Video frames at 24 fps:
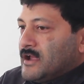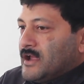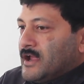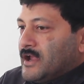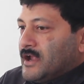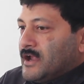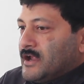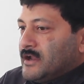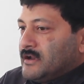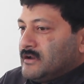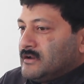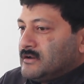
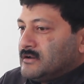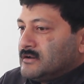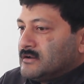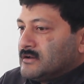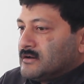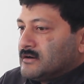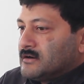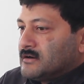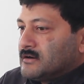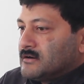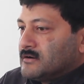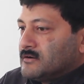
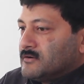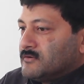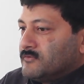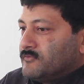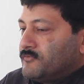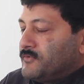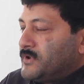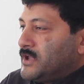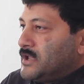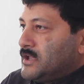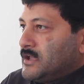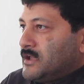And
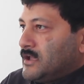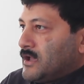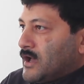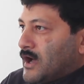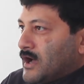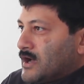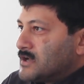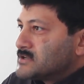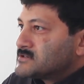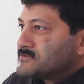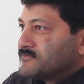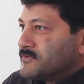we
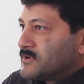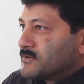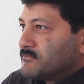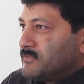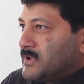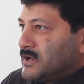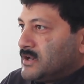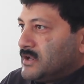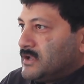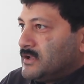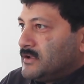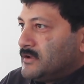asked for
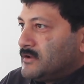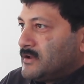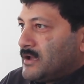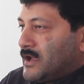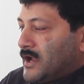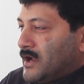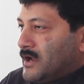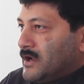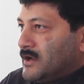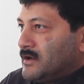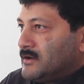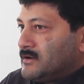money,
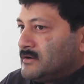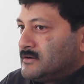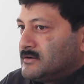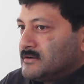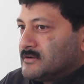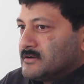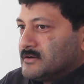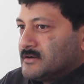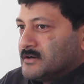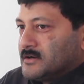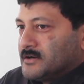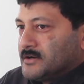
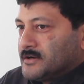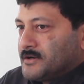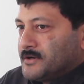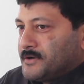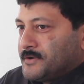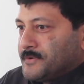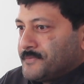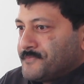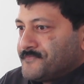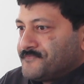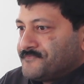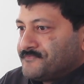and
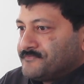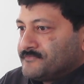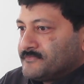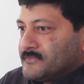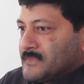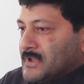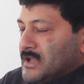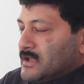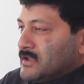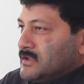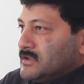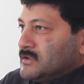
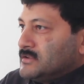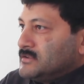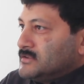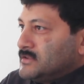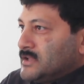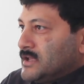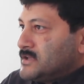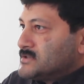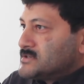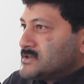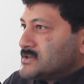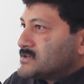
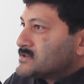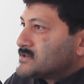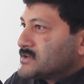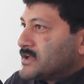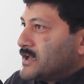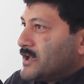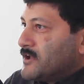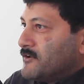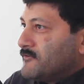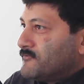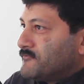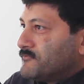they
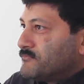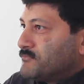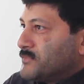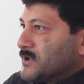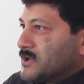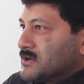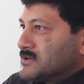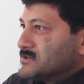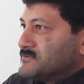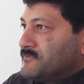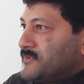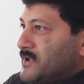just gave
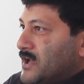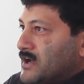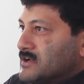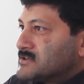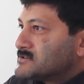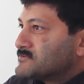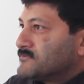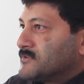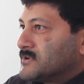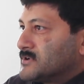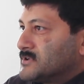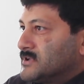because we
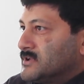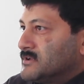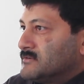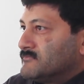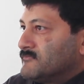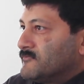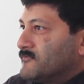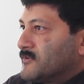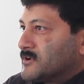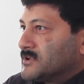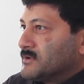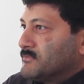asked for
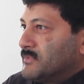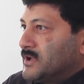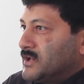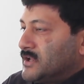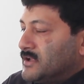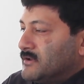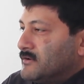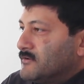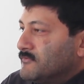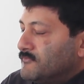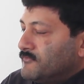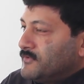the
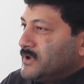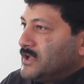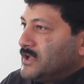money.